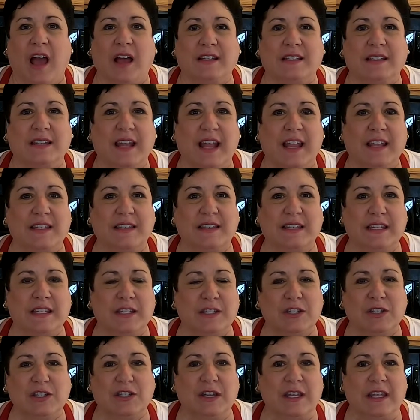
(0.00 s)
Today's
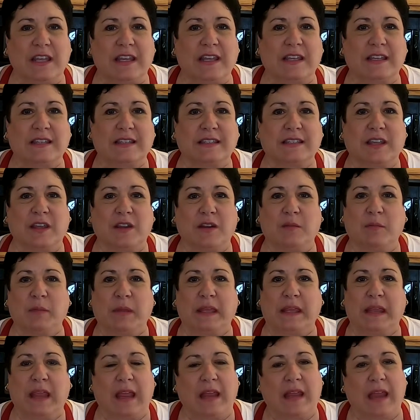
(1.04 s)
dish is going to
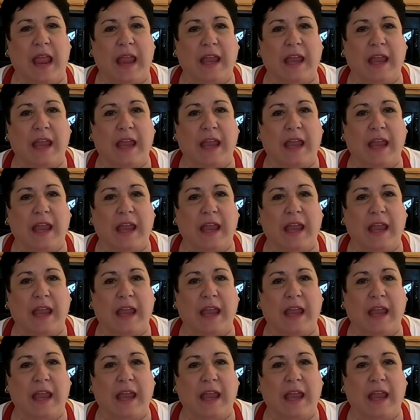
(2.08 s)
be an